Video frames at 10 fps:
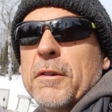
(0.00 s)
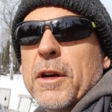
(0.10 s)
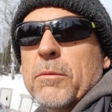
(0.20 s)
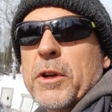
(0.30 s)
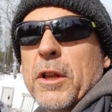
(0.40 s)

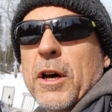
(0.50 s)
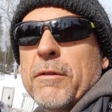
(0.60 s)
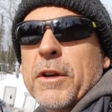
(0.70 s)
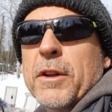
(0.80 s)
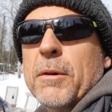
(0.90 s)
And we
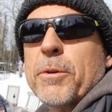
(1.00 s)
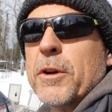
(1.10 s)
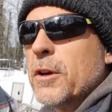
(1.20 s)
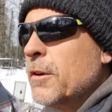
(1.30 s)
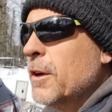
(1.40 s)
love it up
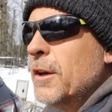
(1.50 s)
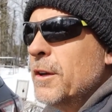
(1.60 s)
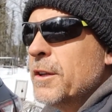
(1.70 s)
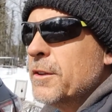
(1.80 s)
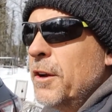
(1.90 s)
here.
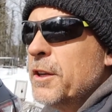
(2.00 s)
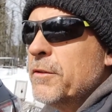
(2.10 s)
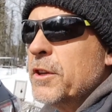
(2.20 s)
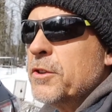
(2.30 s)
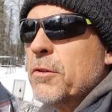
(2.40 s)
It's not
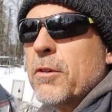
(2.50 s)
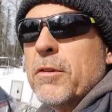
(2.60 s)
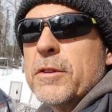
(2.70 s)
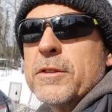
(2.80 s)
even a chore.